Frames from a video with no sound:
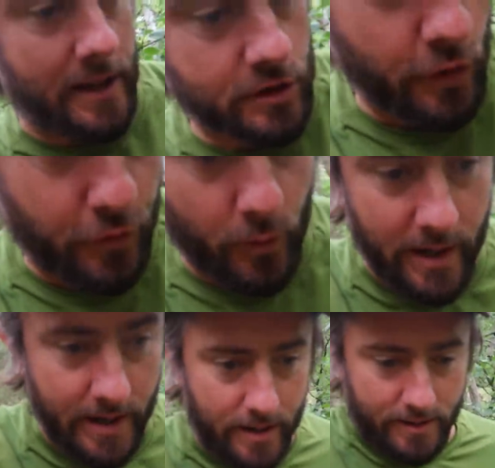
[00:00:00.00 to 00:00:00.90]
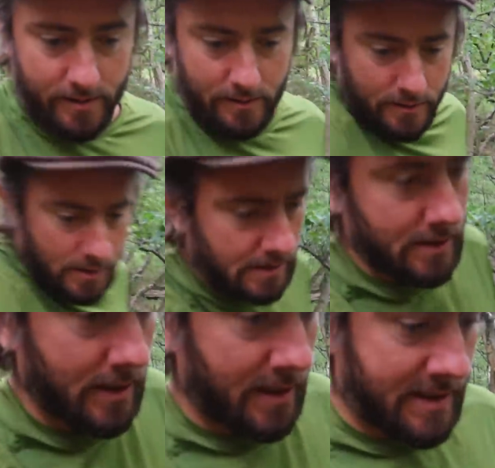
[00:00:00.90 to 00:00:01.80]
our stuff away,
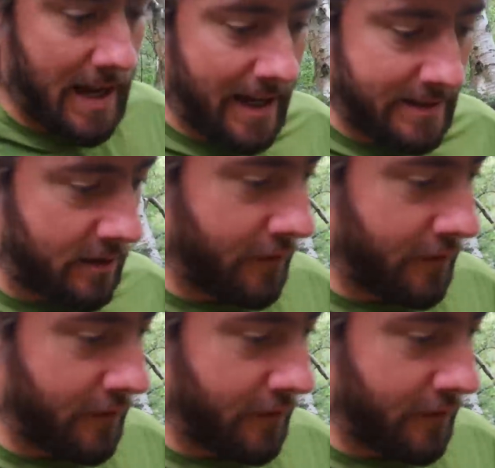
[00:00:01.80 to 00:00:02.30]
tidied